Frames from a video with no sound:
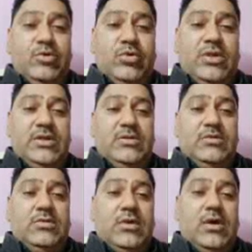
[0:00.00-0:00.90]
only
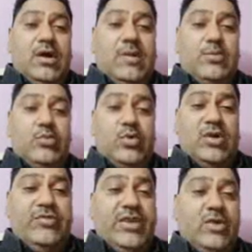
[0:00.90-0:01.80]
up to
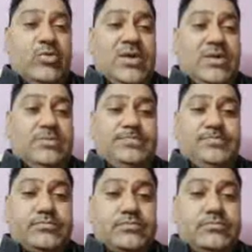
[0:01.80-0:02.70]
what we require.
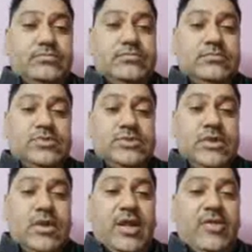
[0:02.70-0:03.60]

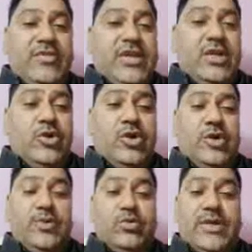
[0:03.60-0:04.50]
And we can adopt
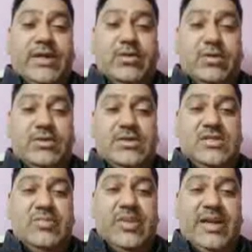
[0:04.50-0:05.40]
new technologies
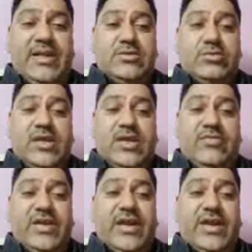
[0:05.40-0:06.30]
in mining so that we
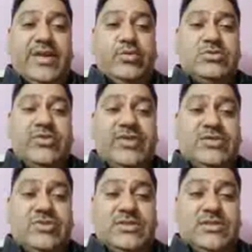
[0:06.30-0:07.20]
can reduce the
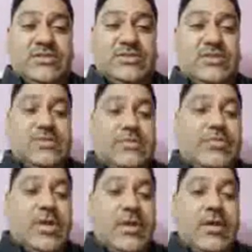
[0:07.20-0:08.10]
wastages.
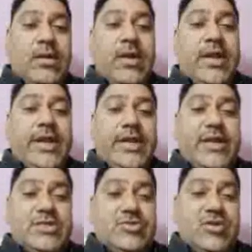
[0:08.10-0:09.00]

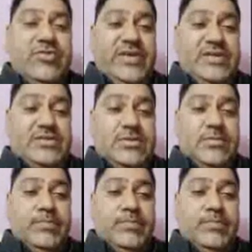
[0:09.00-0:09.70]
Industrial waste.